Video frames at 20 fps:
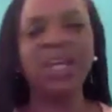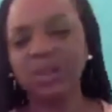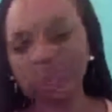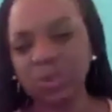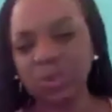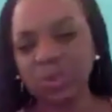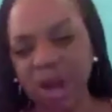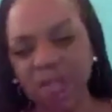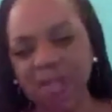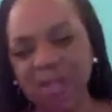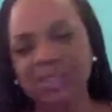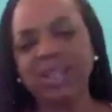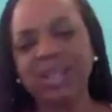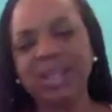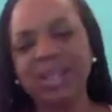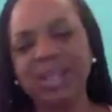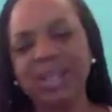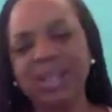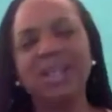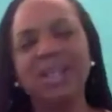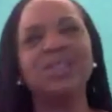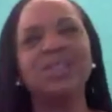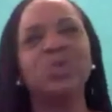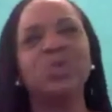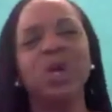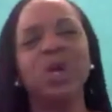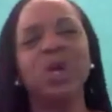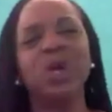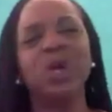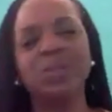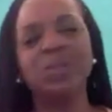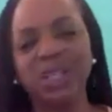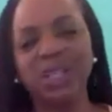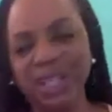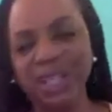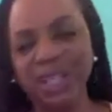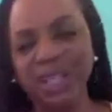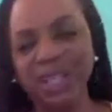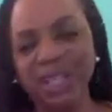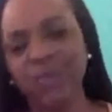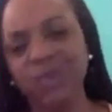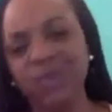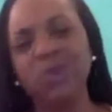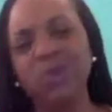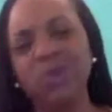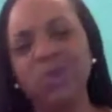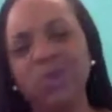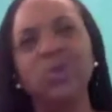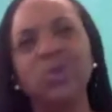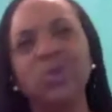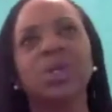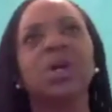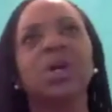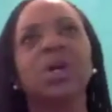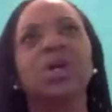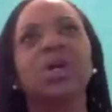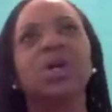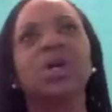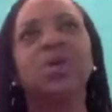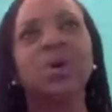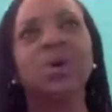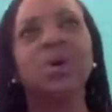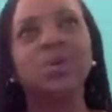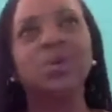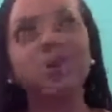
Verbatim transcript: healing process, women issues,